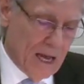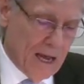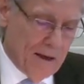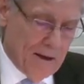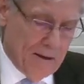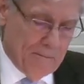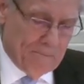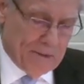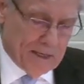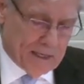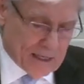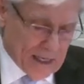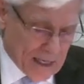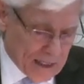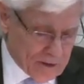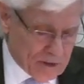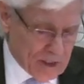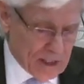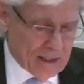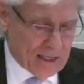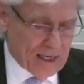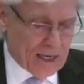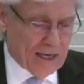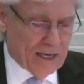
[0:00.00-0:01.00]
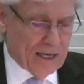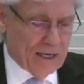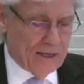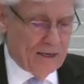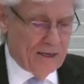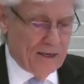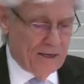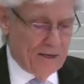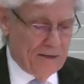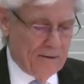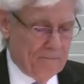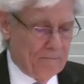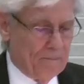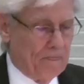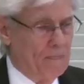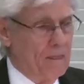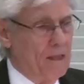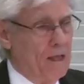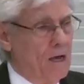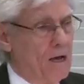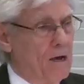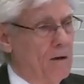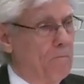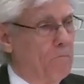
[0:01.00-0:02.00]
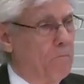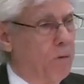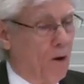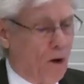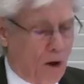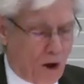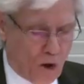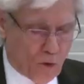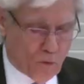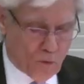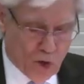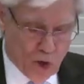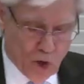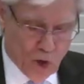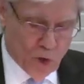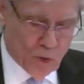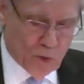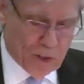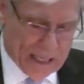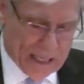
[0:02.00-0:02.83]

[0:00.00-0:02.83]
Because He did, Paul wrote